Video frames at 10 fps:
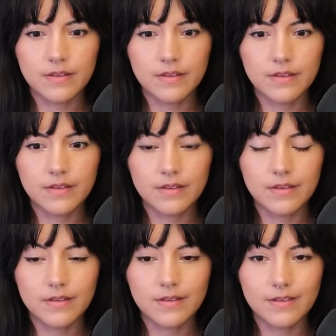
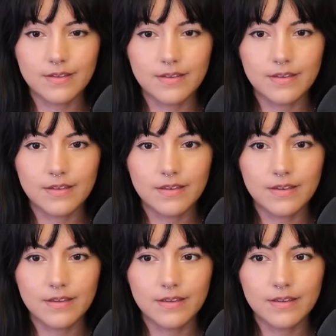
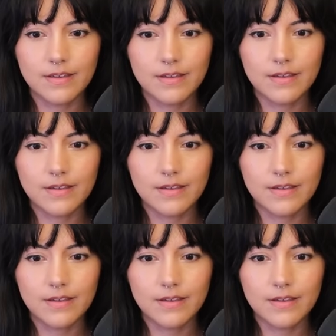(not speaking)